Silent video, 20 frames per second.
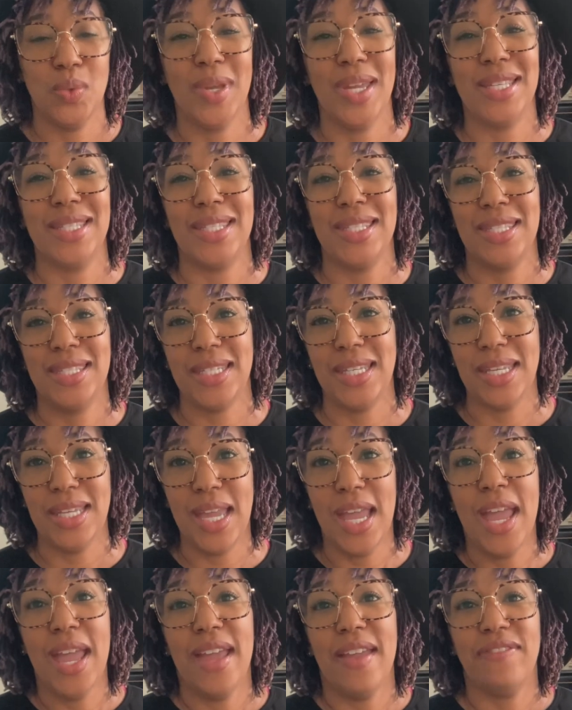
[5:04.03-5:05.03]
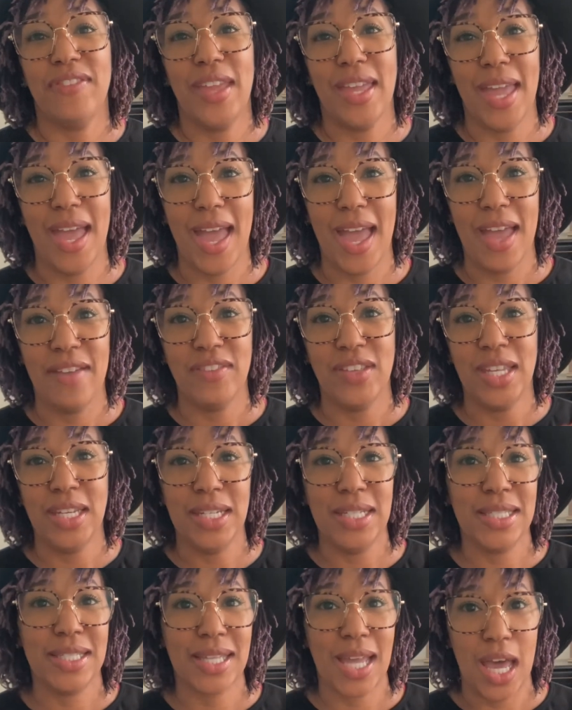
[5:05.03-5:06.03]
and see if they have
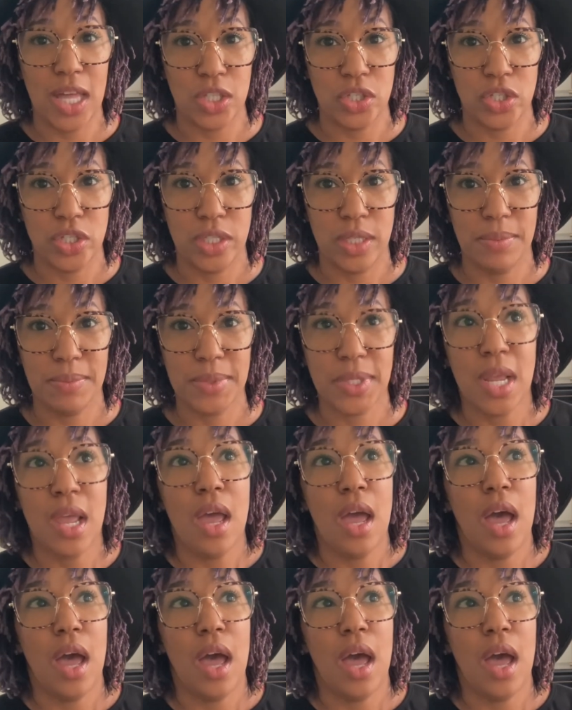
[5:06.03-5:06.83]
any scholarships.